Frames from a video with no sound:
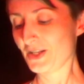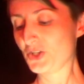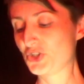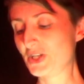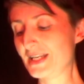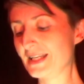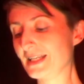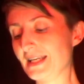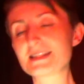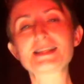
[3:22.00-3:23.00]
She
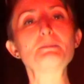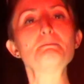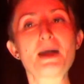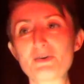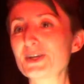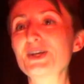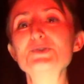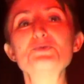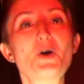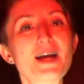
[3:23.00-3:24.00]
is an
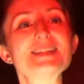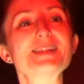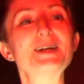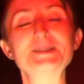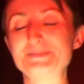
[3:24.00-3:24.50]
American writer.